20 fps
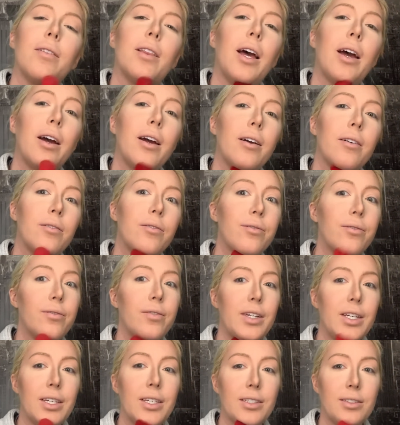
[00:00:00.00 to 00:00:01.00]
that
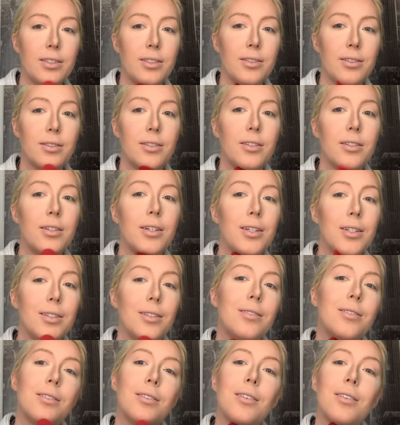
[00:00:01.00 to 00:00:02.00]
face
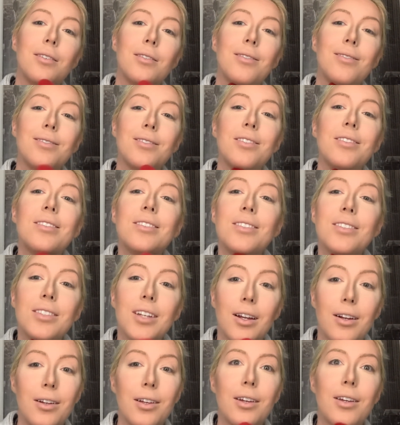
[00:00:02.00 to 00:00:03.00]
is
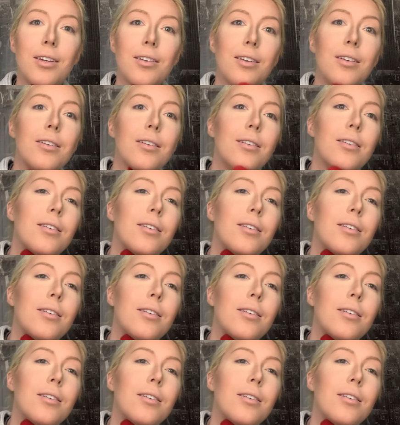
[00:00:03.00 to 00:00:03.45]
stunning.